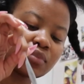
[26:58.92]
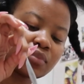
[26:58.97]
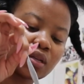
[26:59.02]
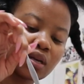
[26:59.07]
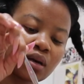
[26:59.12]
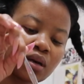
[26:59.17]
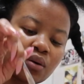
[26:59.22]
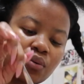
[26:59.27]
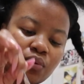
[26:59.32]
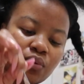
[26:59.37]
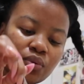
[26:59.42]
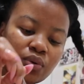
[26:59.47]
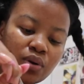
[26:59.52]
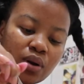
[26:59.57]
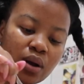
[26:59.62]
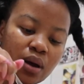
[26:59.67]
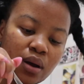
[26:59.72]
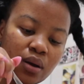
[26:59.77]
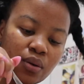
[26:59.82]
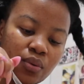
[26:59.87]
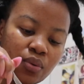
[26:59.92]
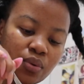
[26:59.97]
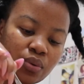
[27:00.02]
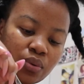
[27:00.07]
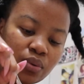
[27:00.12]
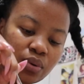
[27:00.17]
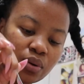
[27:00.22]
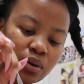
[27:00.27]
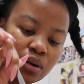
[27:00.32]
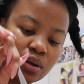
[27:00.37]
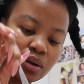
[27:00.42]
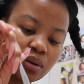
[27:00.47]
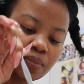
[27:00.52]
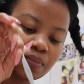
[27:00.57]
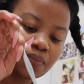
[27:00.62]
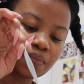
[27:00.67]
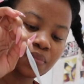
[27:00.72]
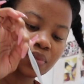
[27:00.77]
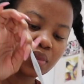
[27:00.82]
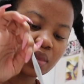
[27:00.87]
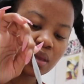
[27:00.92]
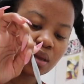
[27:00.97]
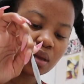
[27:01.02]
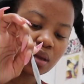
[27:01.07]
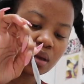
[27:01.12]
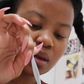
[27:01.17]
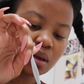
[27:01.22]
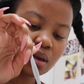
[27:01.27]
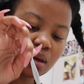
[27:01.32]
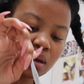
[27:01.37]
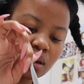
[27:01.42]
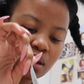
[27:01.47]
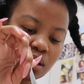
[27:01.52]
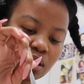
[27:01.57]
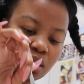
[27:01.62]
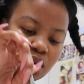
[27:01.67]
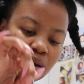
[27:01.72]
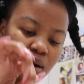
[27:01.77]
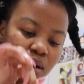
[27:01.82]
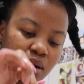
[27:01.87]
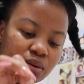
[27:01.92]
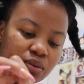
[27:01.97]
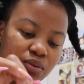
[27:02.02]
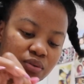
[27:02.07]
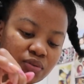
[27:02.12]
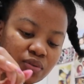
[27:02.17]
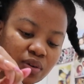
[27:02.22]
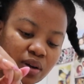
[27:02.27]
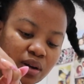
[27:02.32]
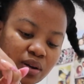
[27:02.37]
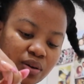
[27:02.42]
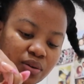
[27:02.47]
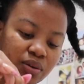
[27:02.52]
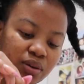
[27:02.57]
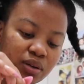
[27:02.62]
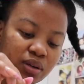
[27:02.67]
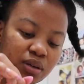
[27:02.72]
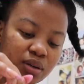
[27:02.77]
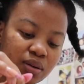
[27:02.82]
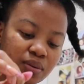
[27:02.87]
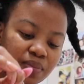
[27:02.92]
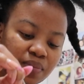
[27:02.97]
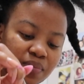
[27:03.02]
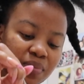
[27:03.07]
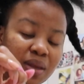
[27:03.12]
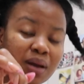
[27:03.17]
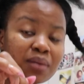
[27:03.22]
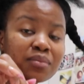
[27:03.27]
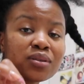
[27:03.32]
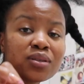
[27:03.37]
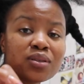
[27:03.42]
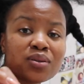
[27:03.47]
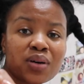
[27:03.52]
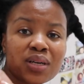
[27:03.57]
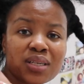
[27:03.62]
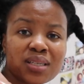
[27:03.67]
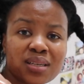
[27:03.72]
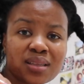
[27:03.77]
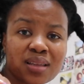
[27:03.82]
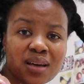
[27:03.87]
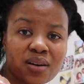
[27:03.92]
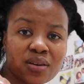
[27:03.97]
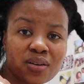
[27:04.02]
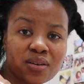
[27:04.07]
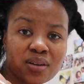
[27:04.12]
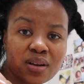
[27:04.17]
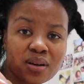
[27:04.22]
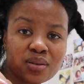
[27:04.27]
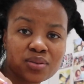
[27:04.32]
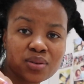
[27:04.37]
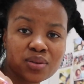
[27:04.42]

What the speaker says: I call her Lerato Valerie. I'm still watching that girl I was